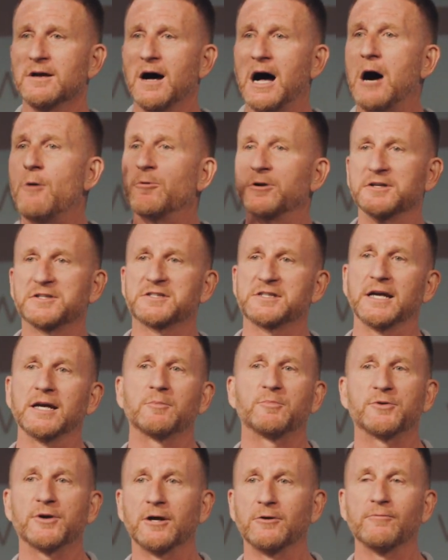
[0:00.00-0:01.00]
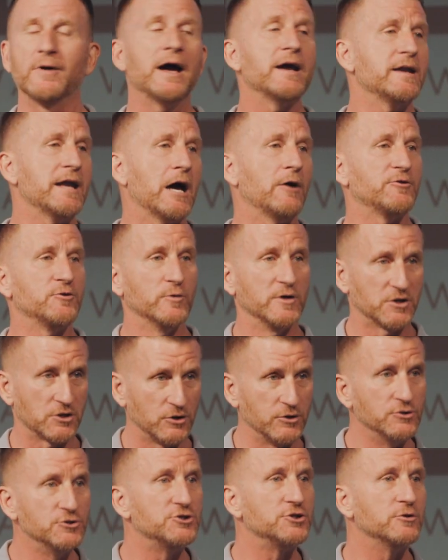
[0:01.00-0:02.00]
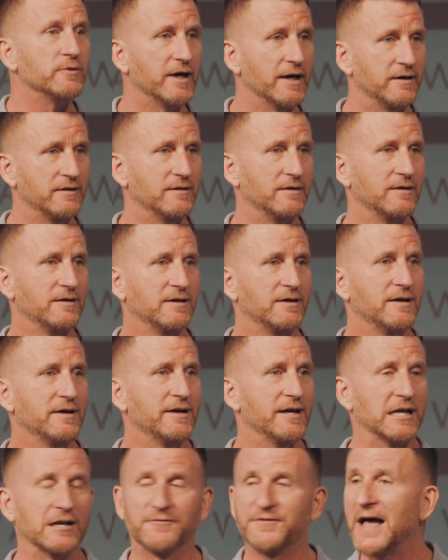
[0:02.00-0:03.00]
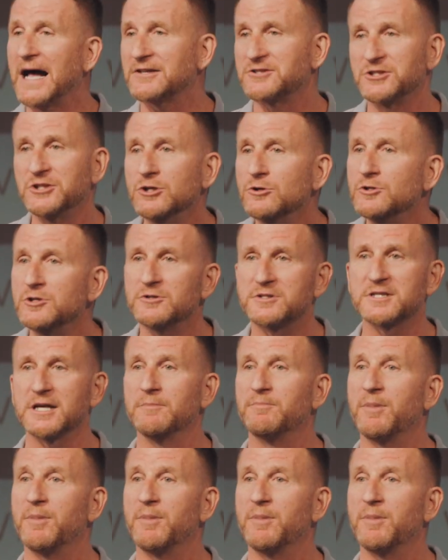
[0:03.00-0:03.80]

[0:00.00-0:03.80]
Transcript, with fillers: I want to say a prayer right now to include you in. And if that's you and you'd say,